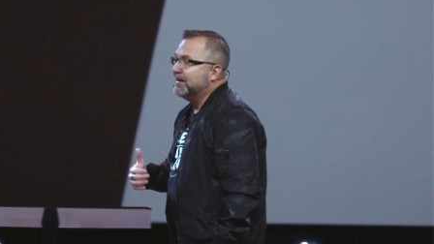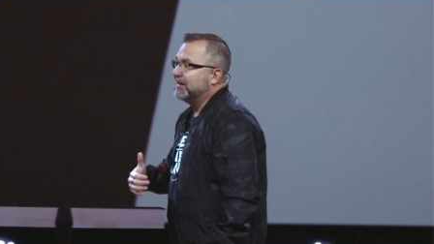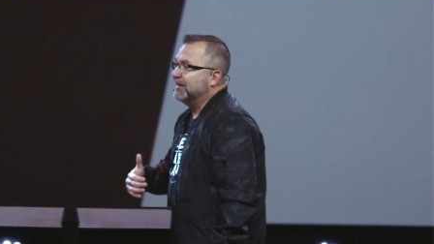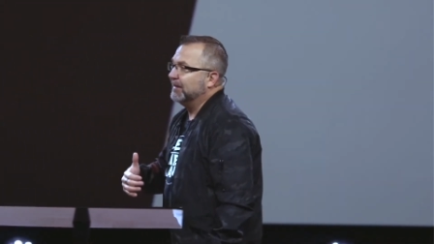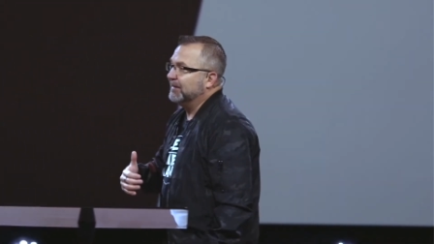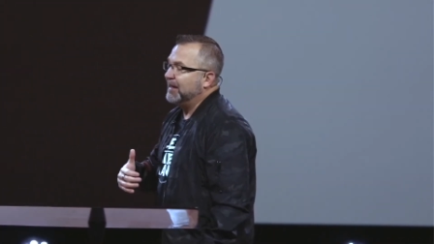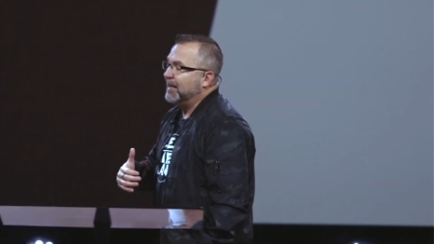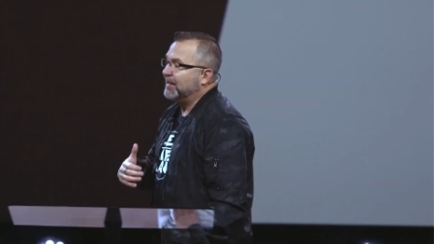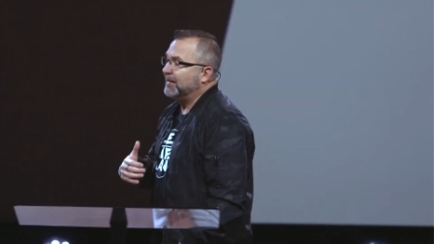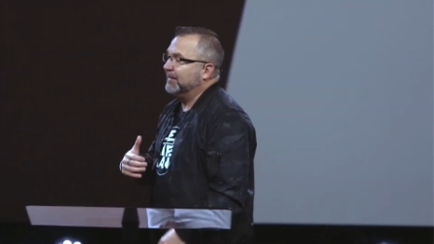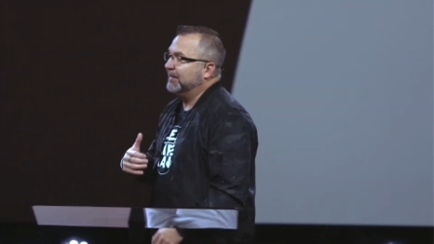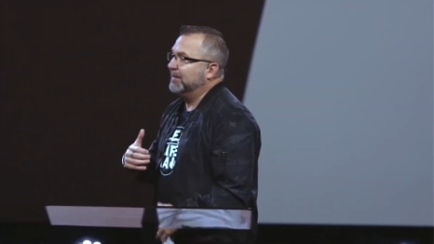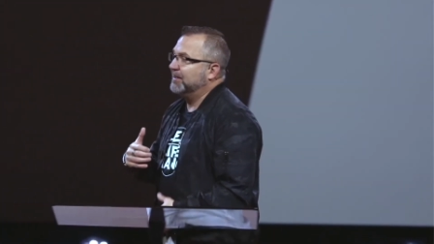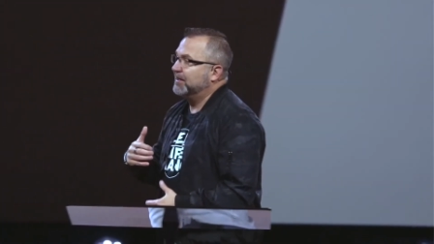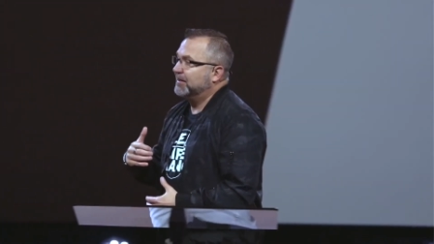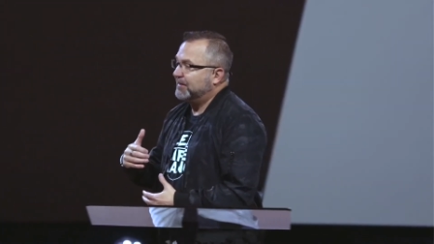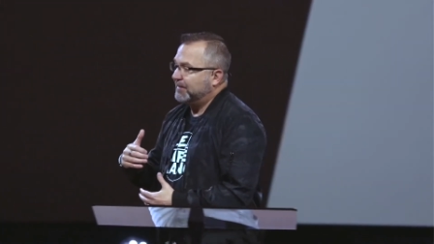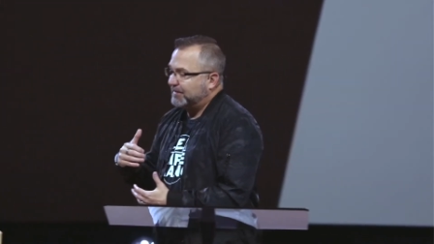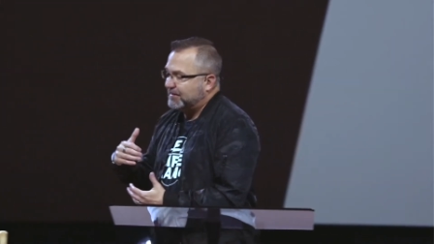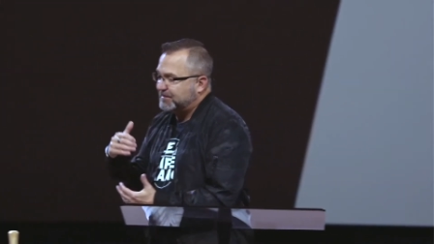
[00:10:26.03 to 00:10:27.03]
not gonna
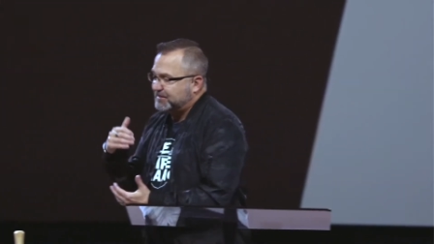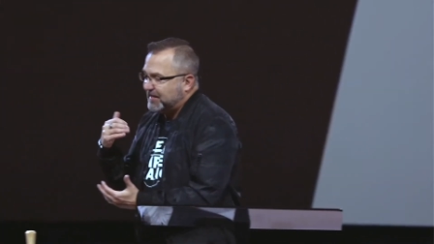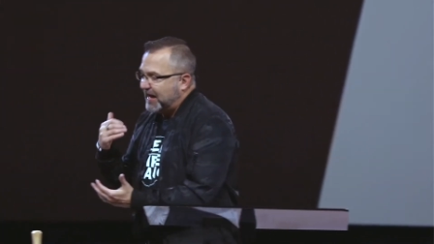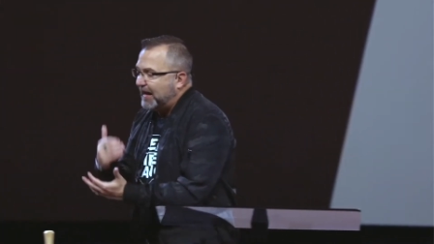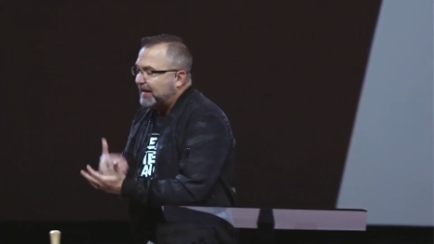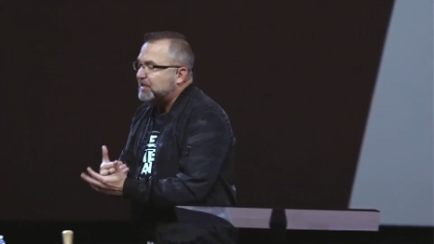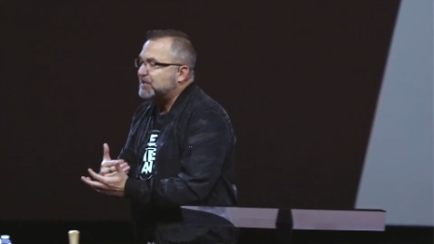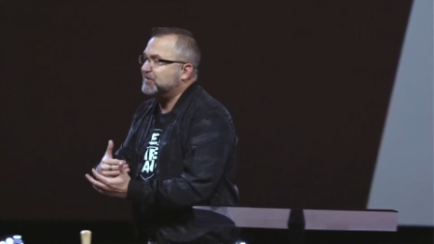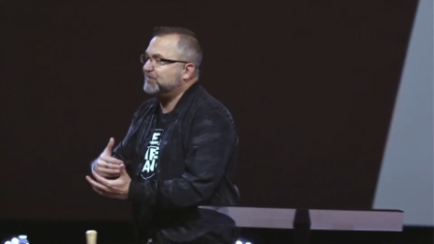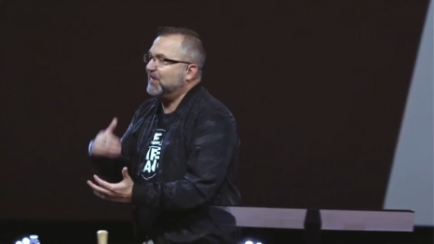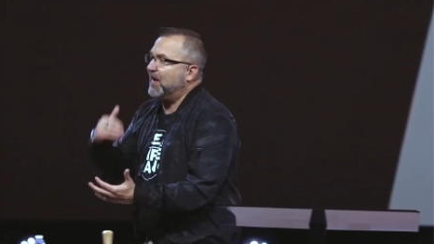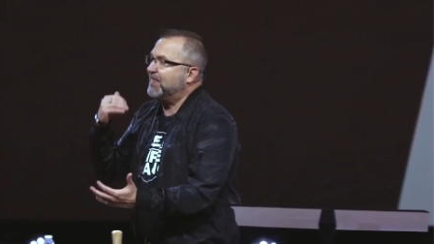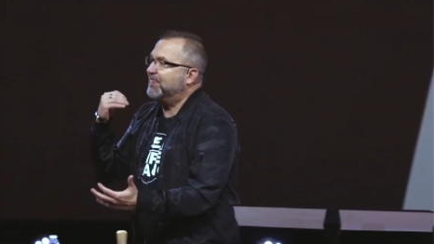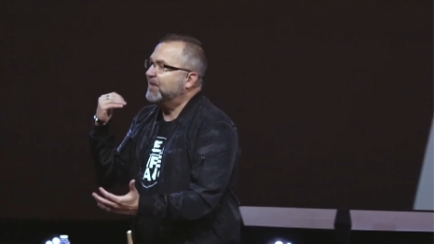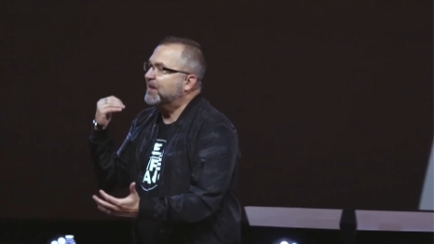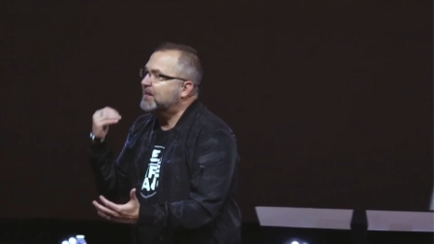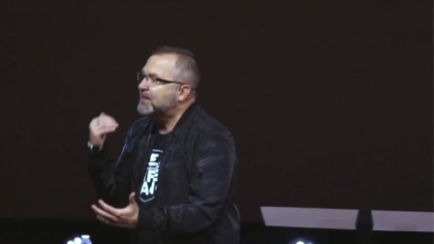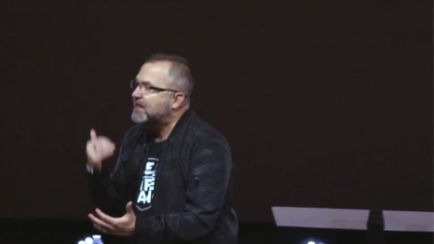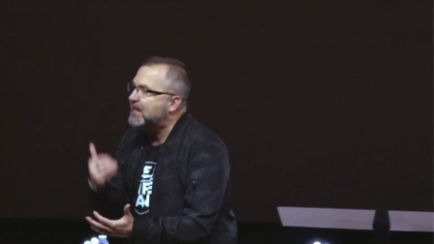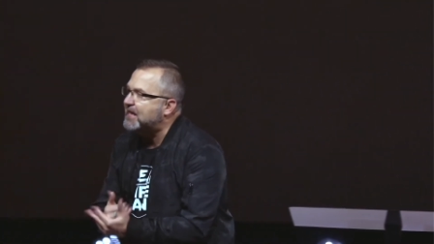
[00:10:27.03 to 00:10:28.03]
uh, satisfy
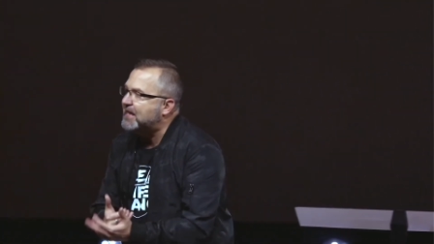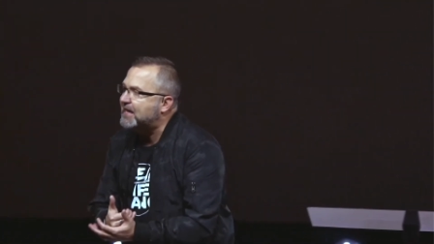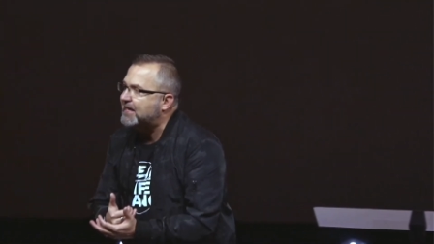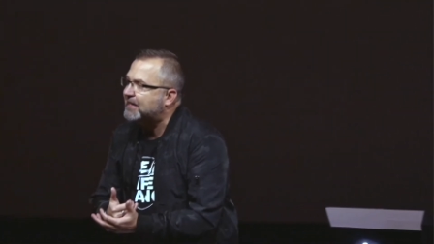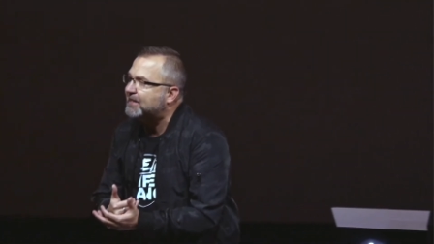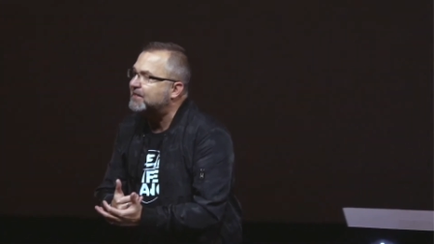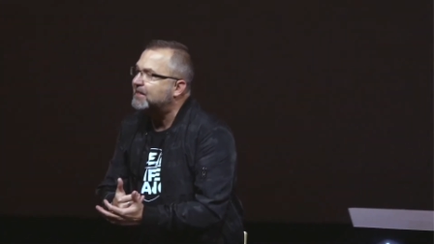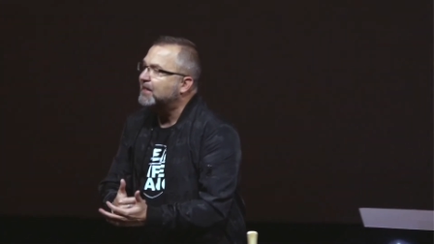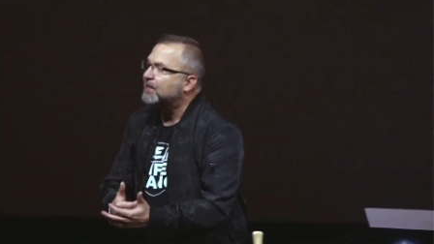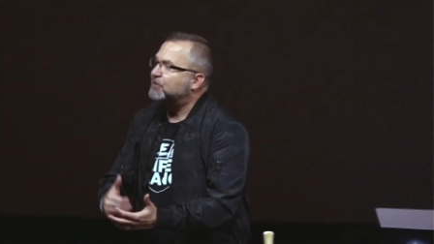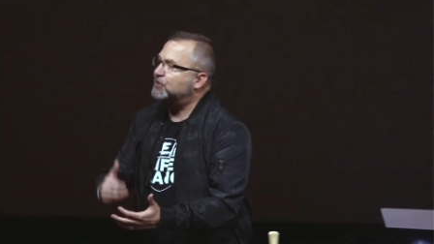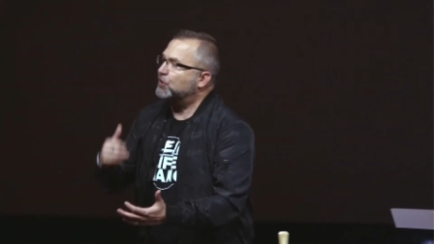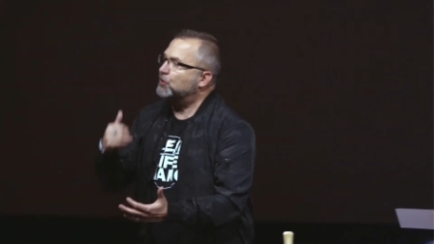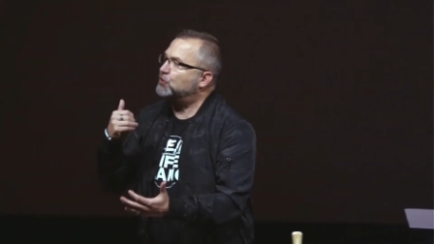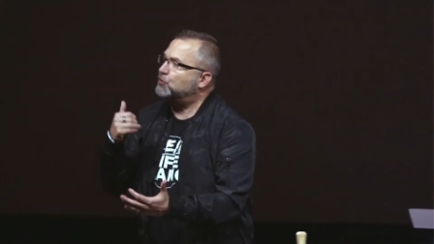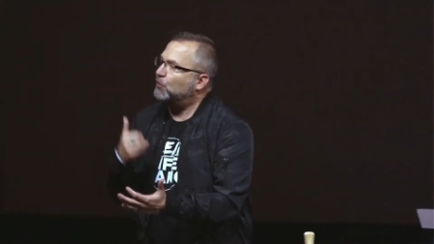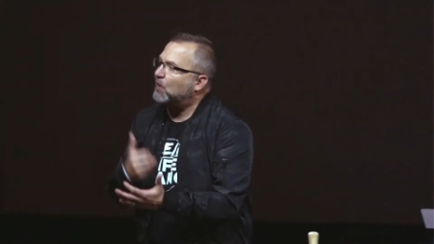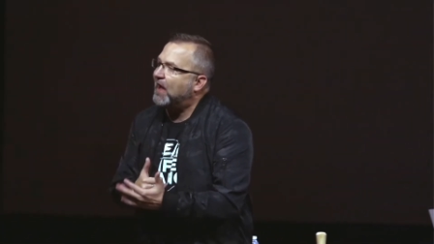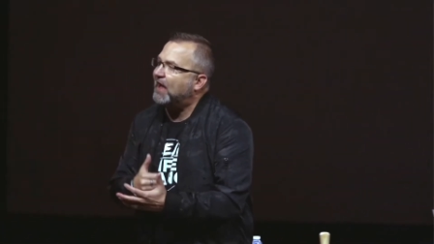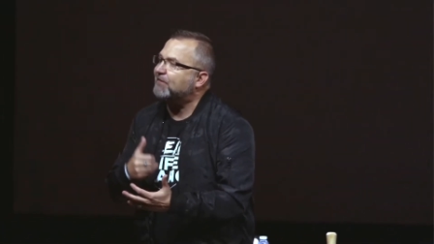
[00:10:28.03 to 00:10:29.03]
the need to
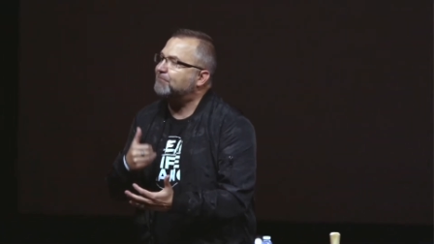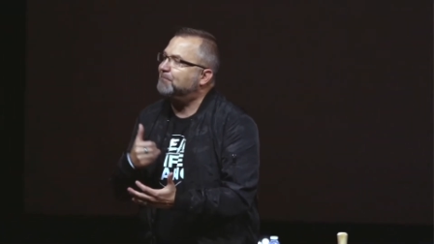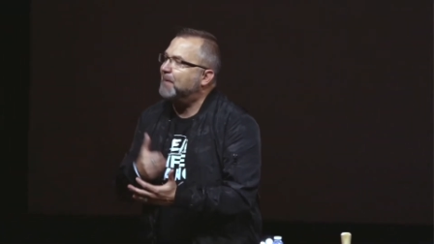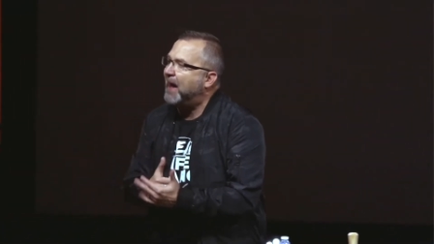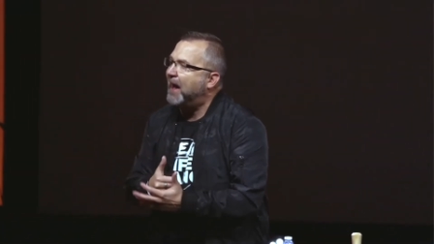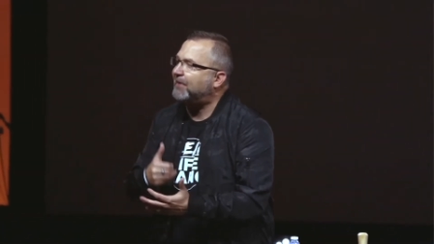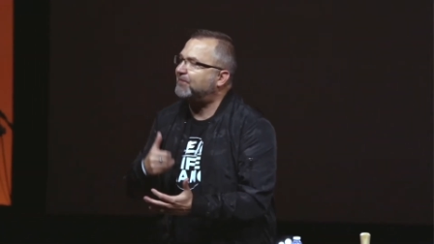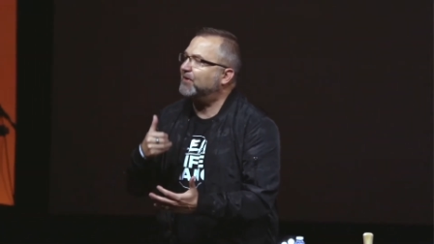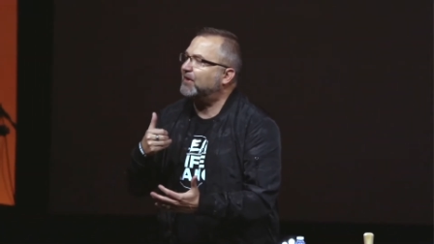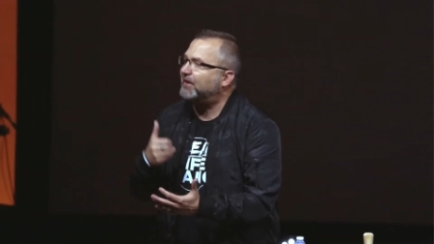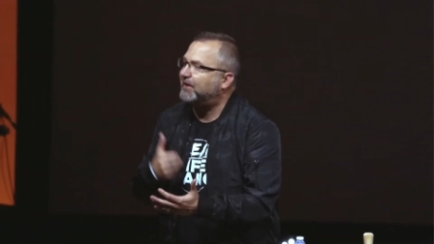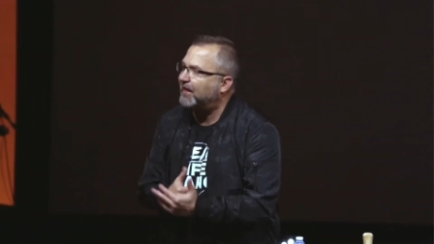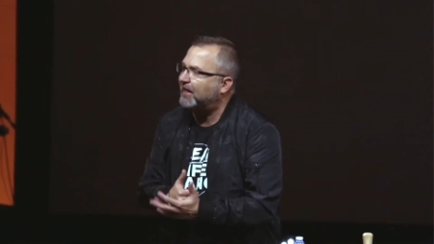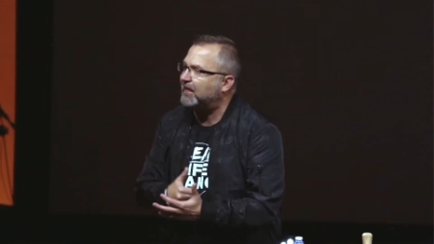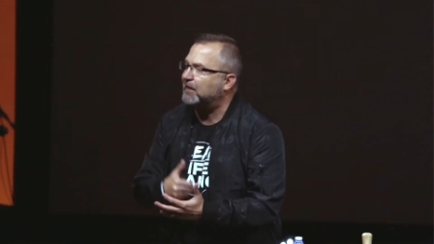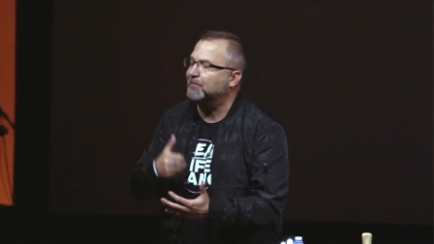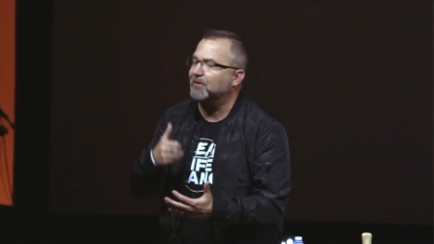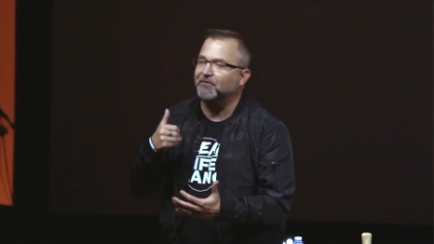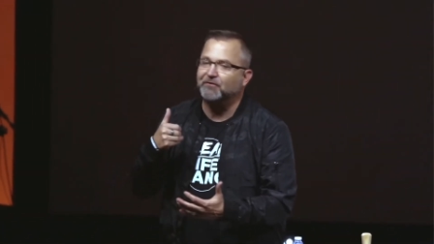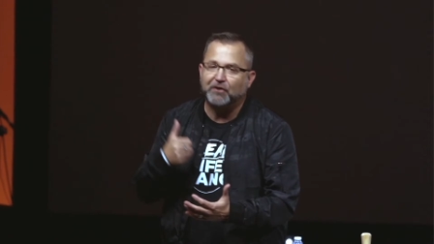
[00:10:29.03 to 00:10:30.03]
drive back the
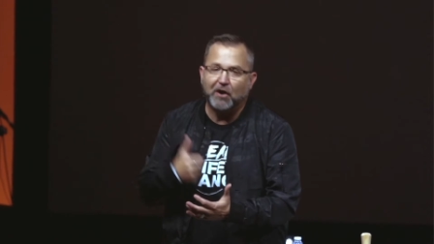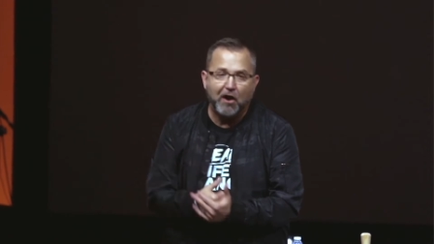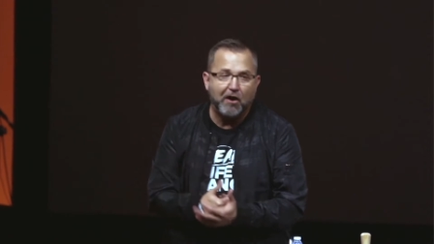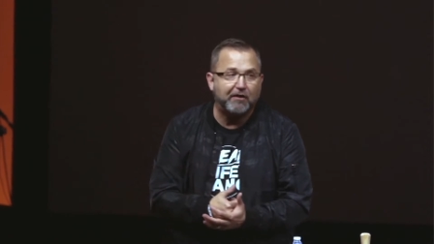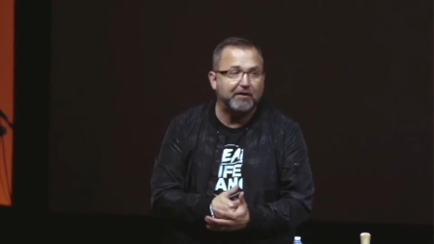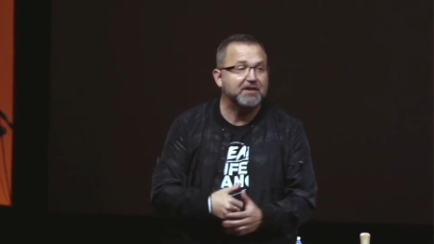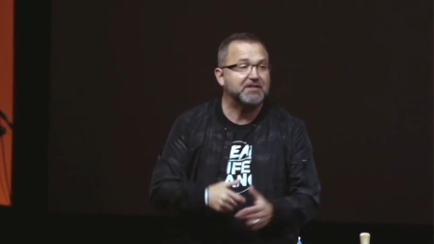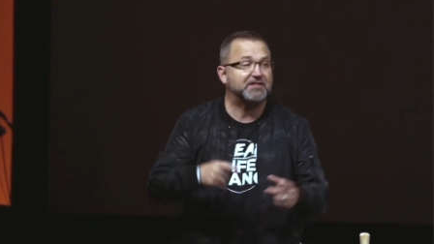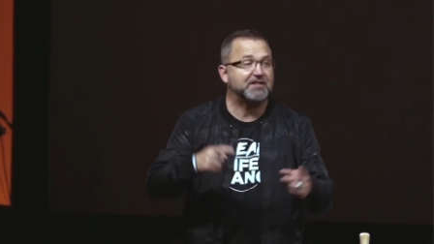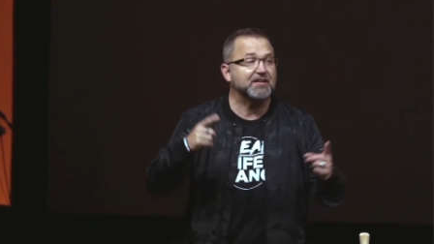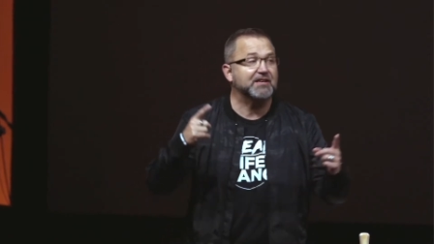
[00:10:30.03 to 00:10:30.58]
kingdom of darkness.